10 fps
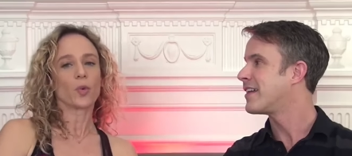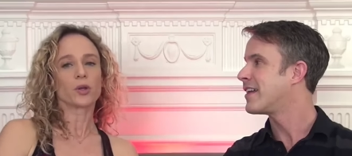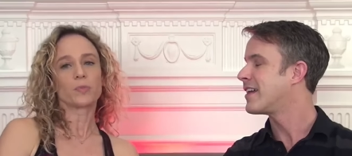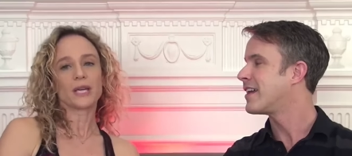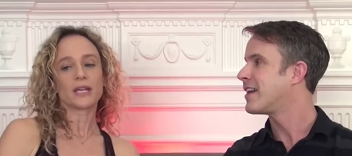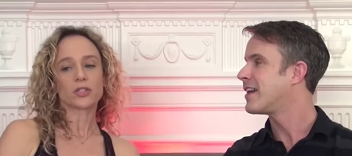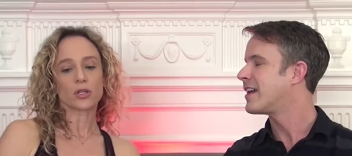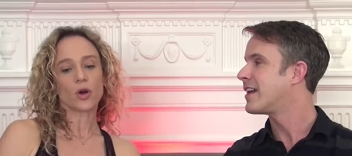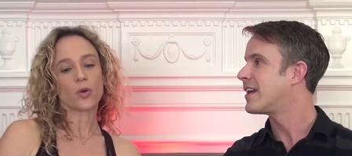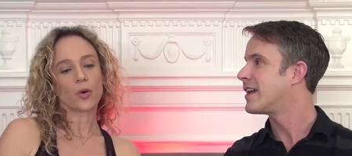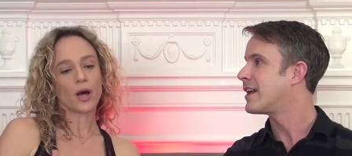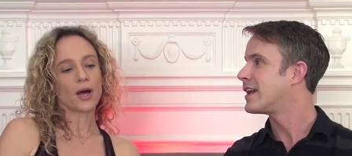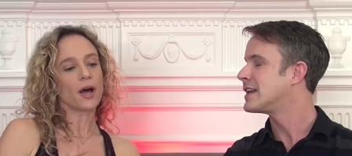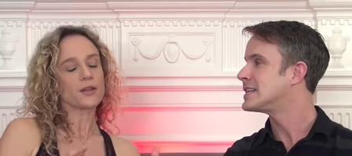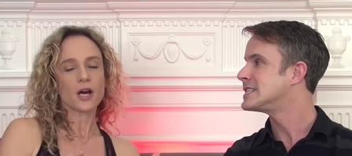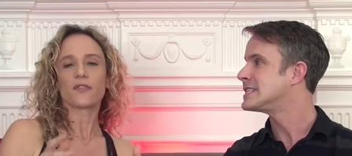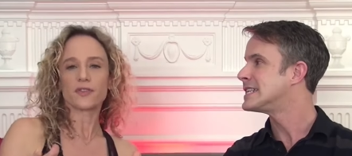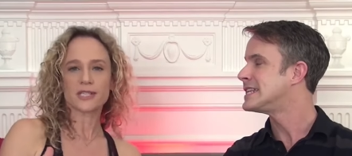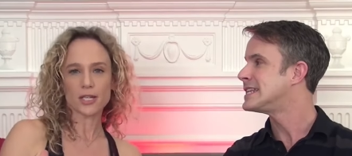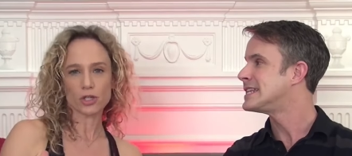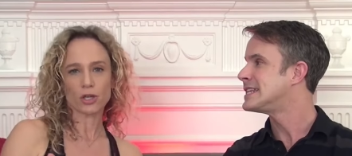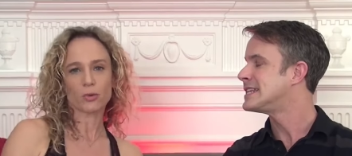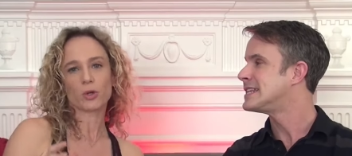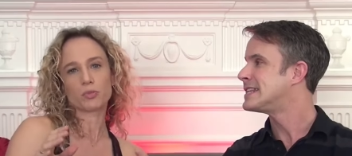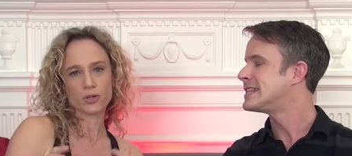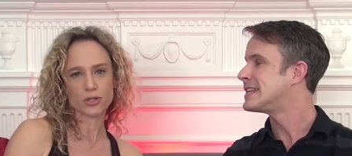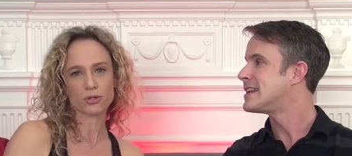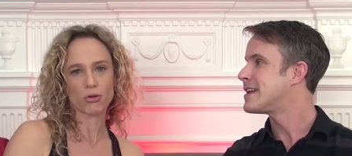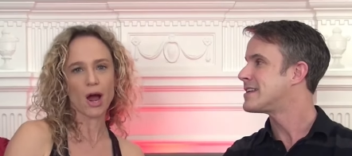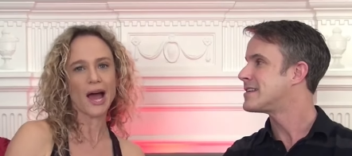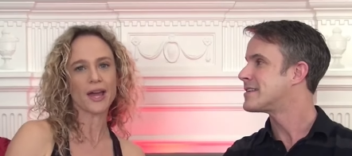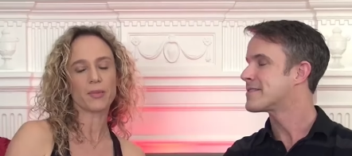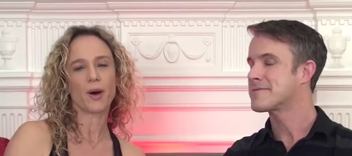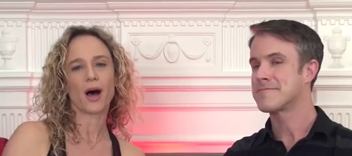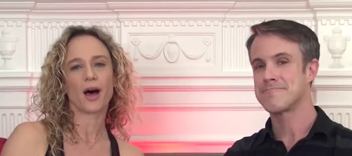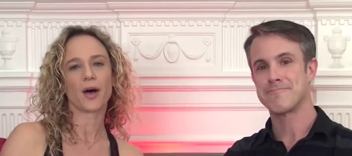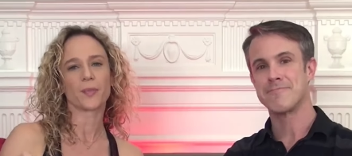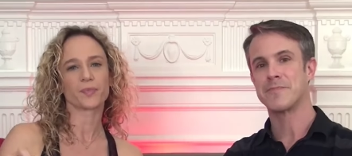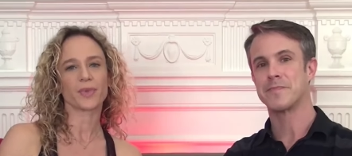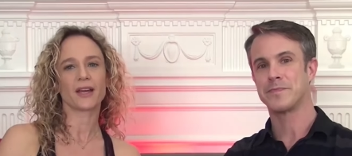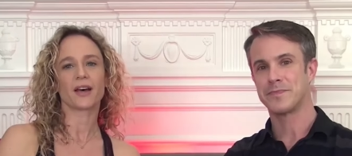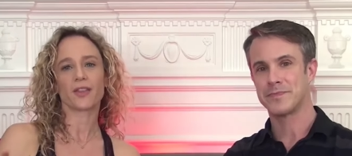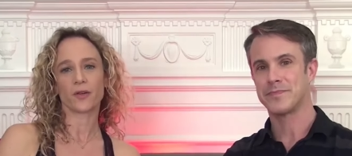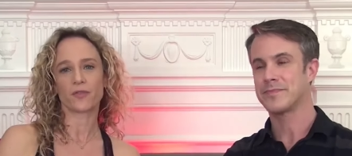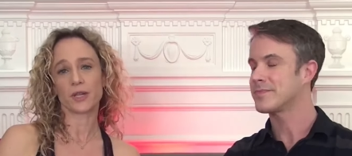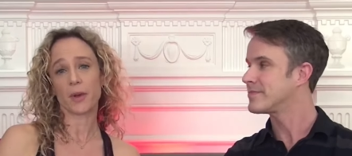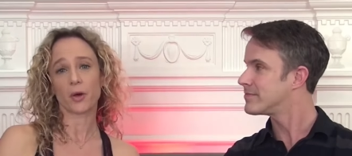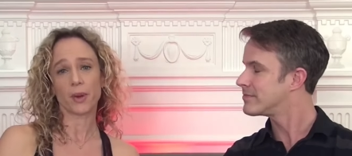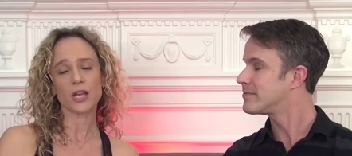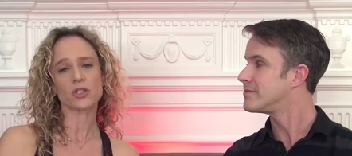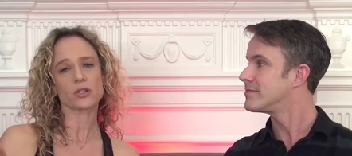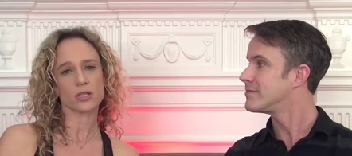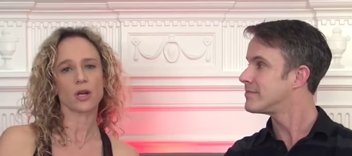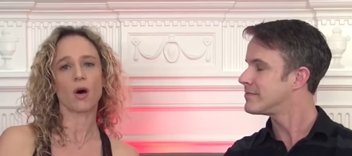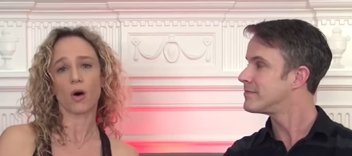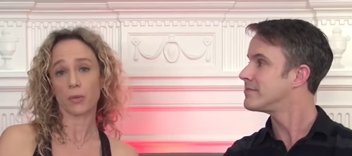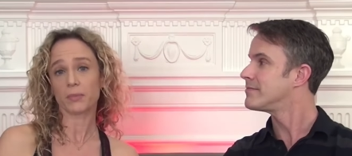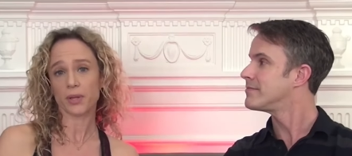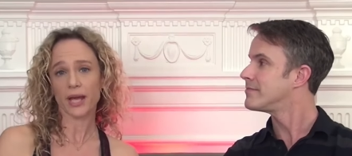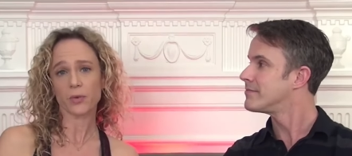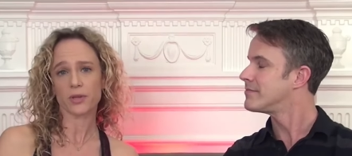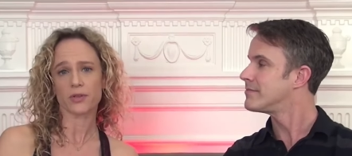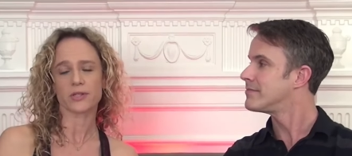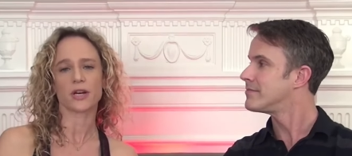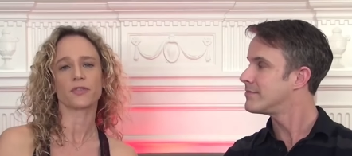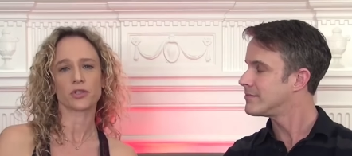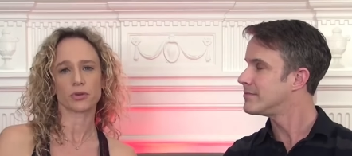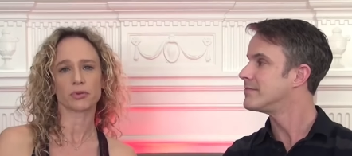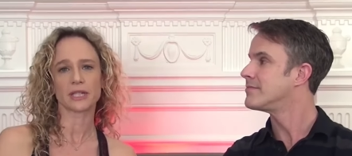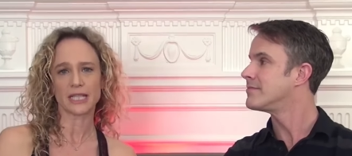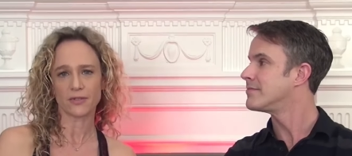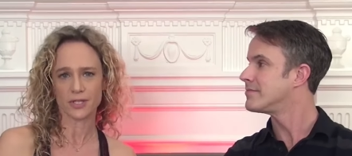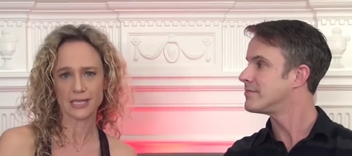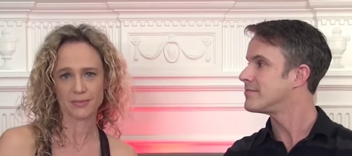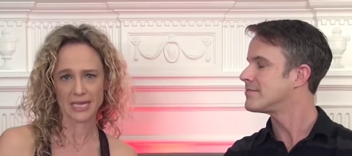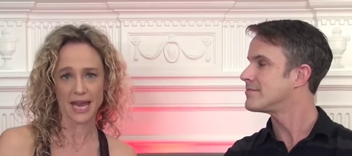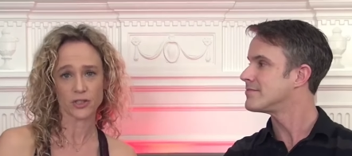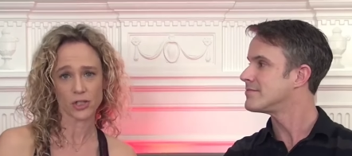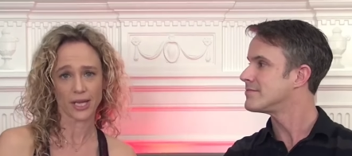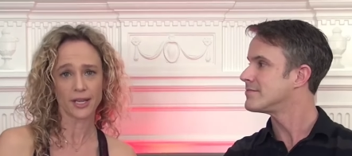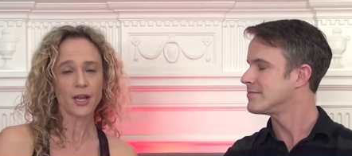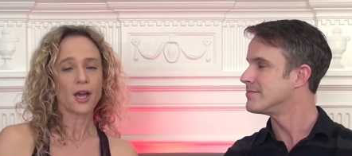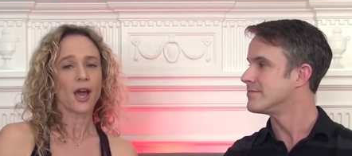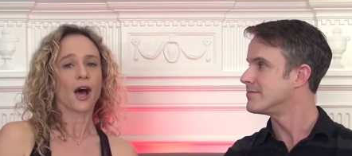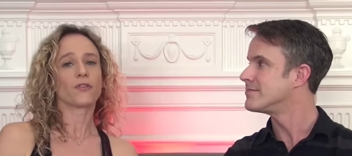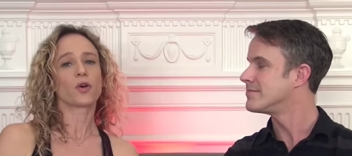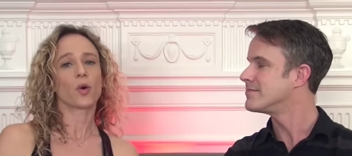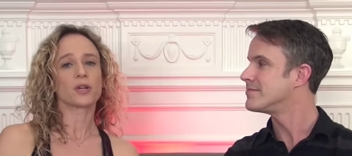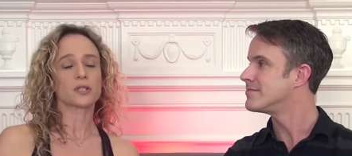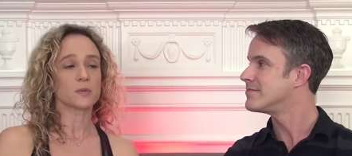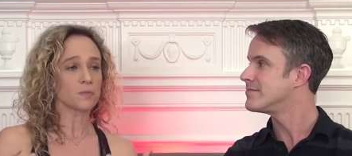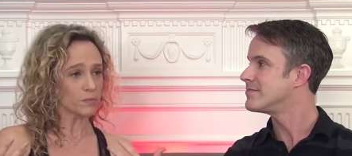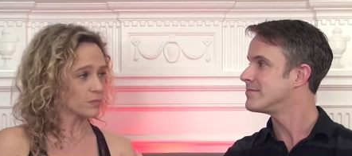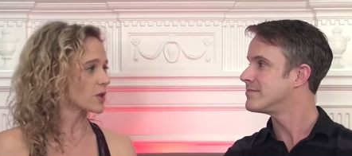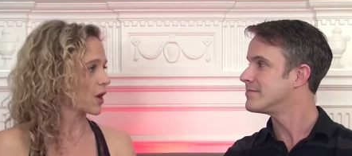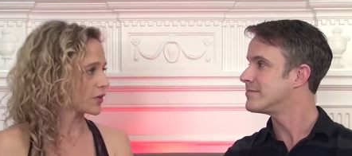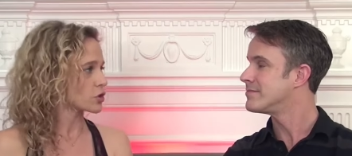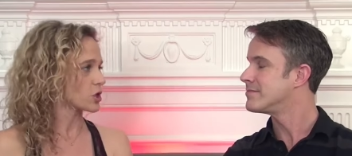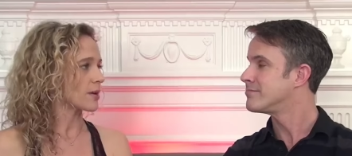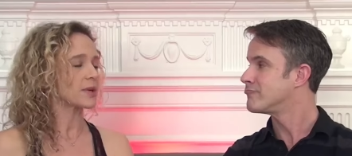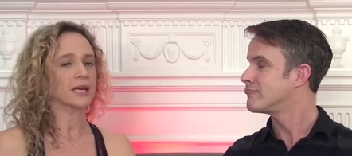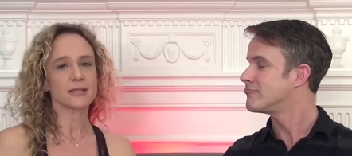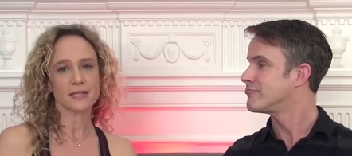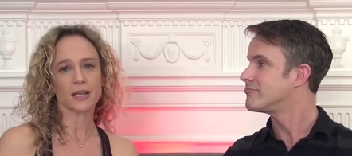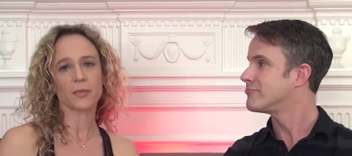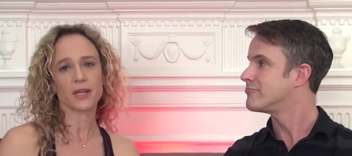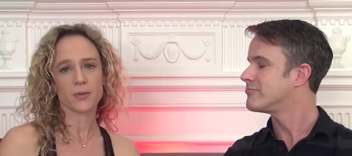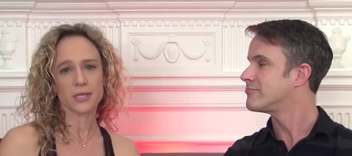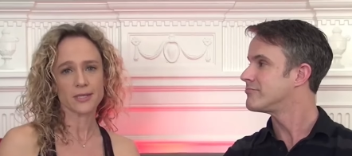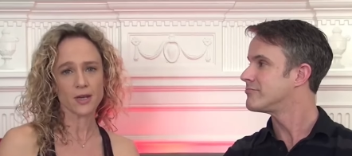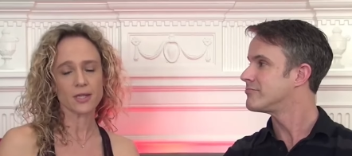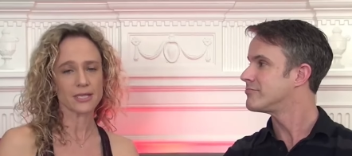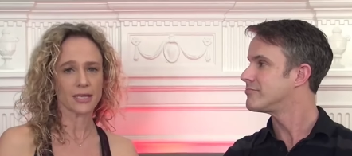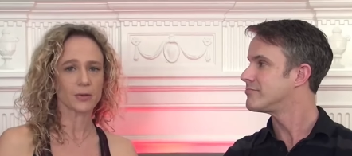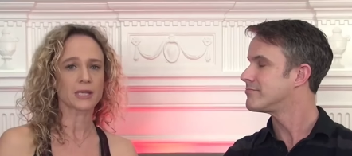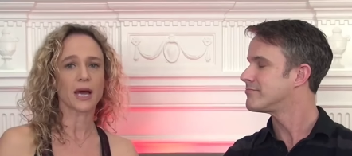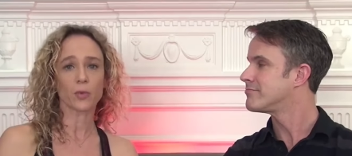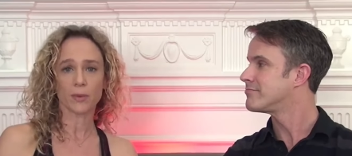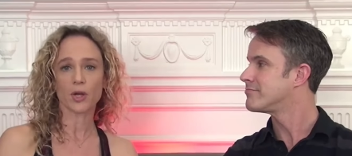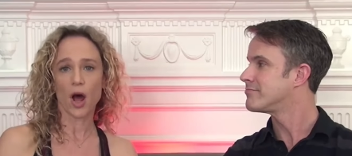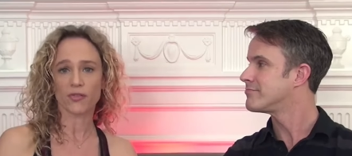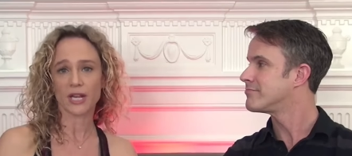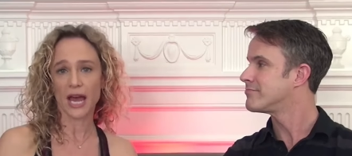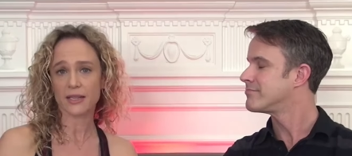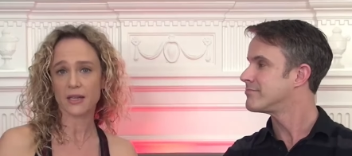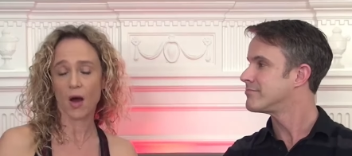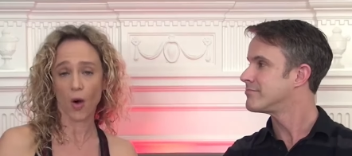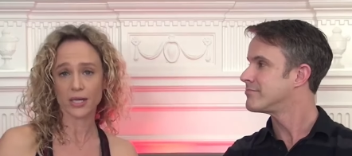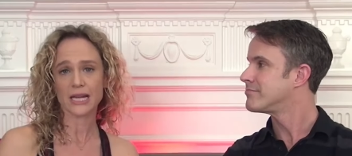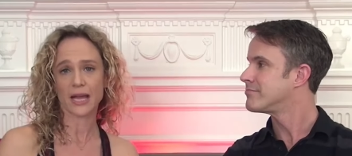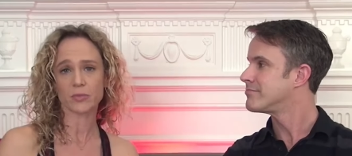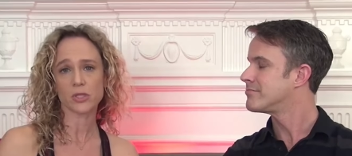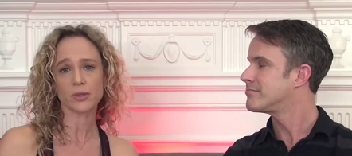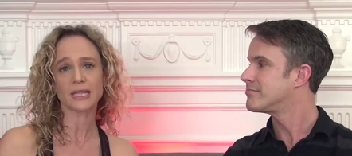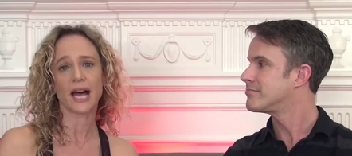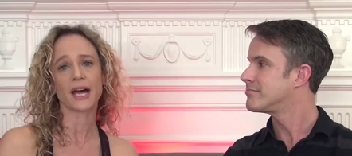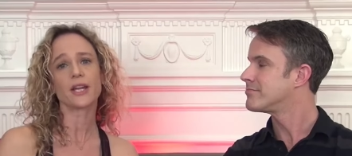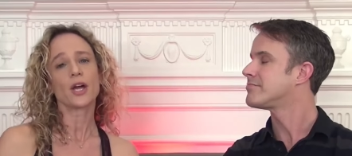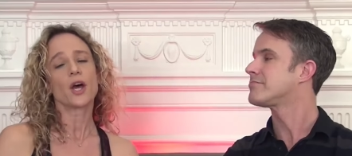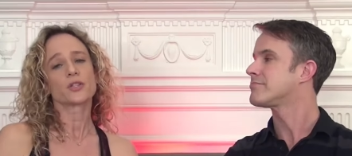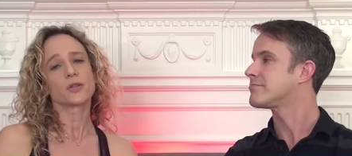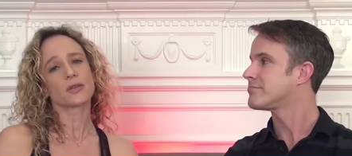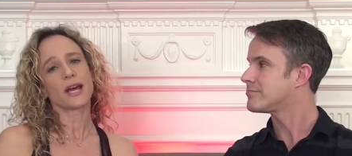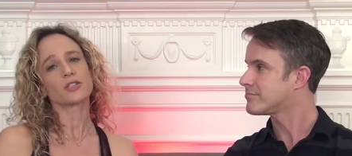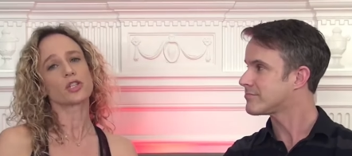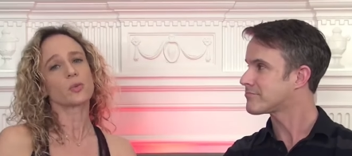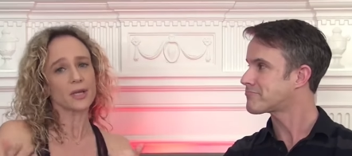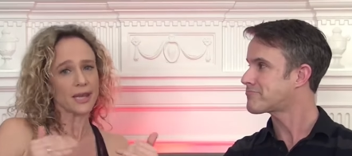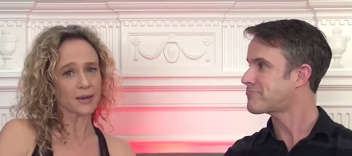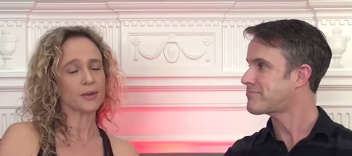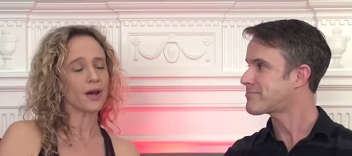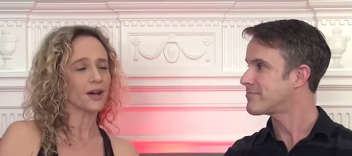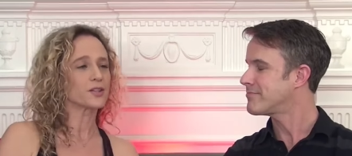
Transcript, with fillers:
Speaker 1: would be to go, a physician would prescribe the female patient to go home and play with herself to relieve some tension. Of course, with all the shaming and stigma that was associated with that, women often had a hard time doing that. So then she would then